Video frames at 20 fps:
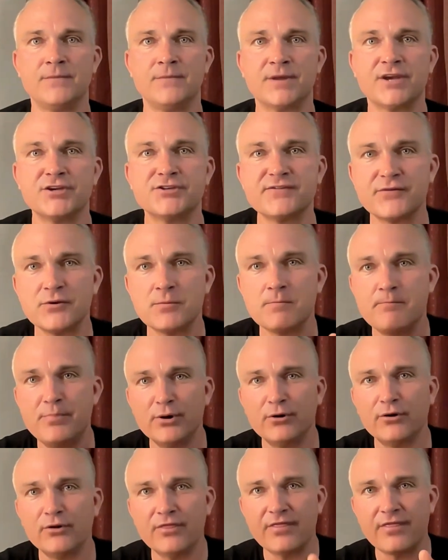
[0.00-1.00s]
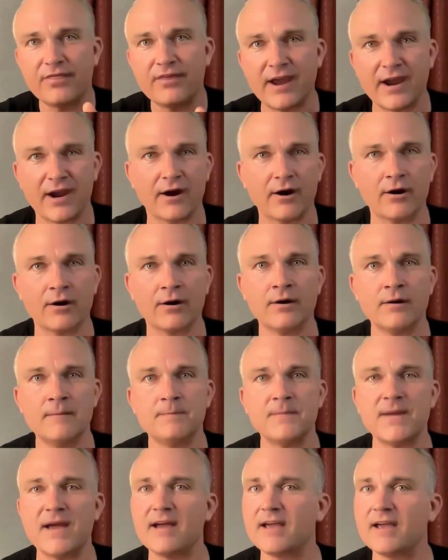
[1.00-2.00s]
Because if you build there,
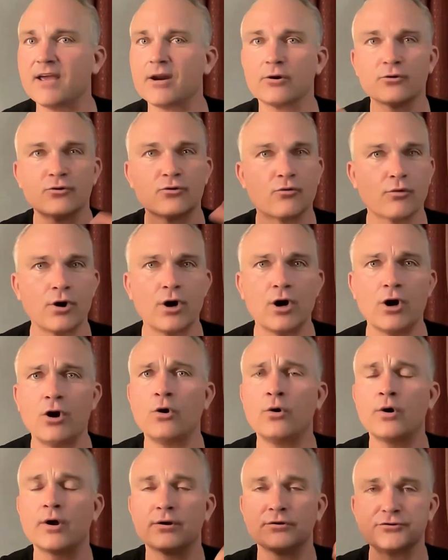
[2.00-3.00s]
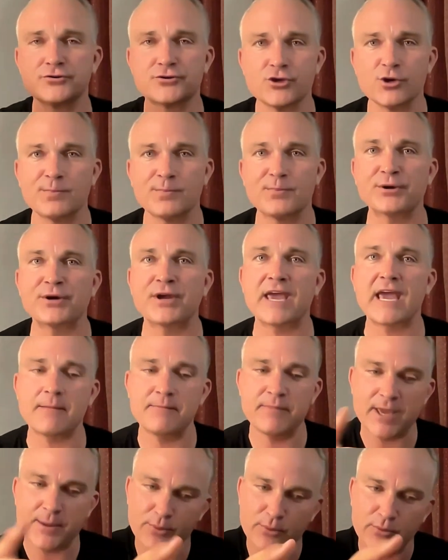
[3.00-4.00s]
it'll grow, it'll
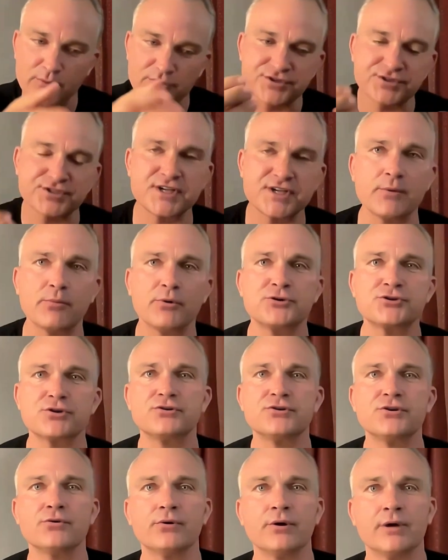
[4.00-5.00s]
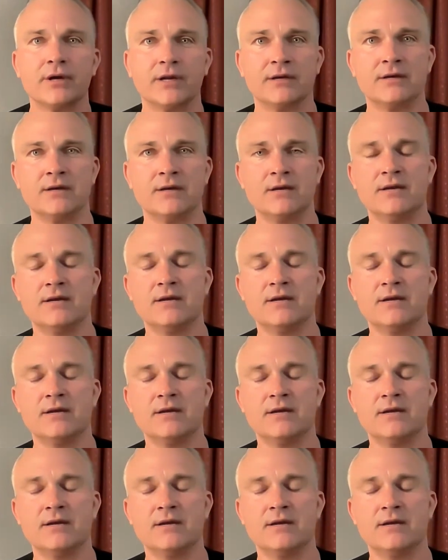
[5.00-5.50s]
duplicate, people will see what you're doing,